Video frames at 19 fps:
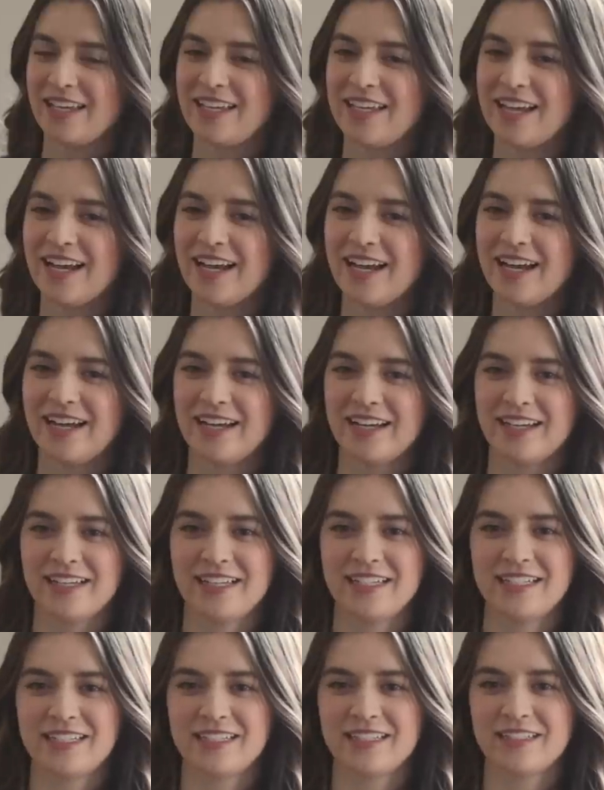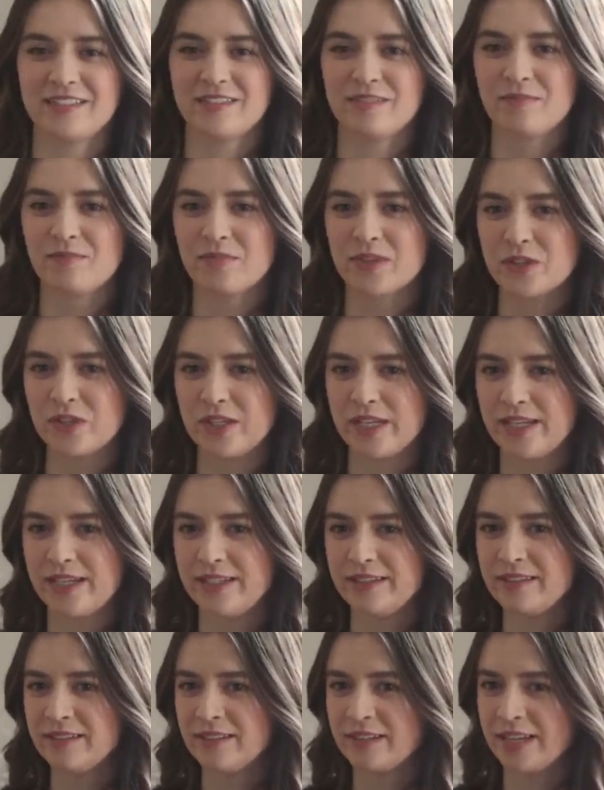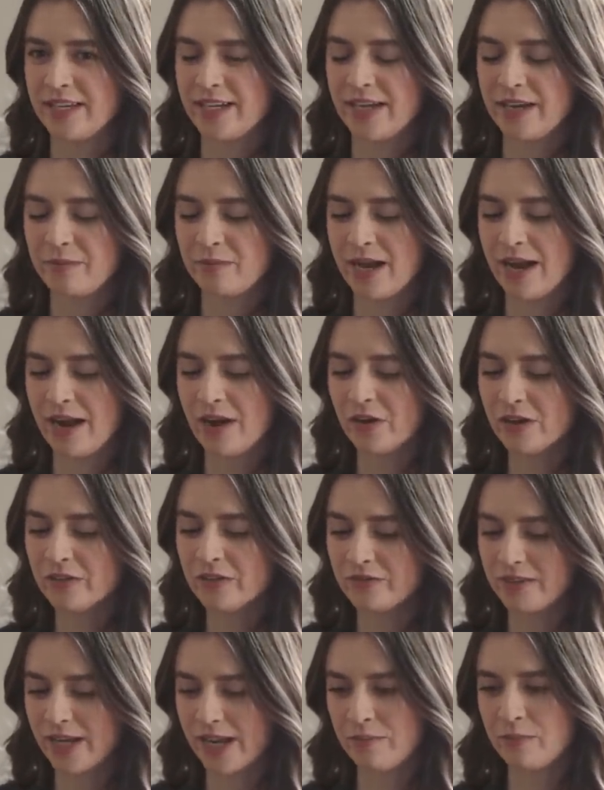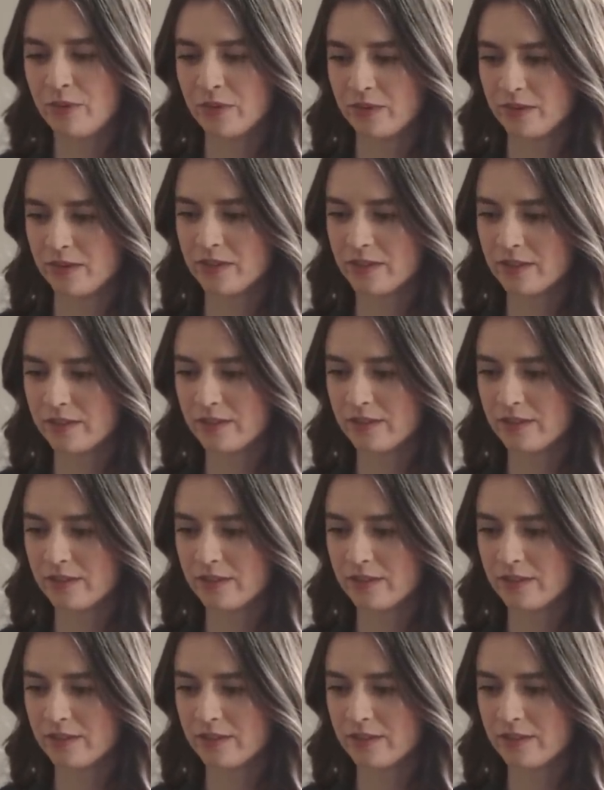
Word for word: Yeah, it's so they they came out of Naples.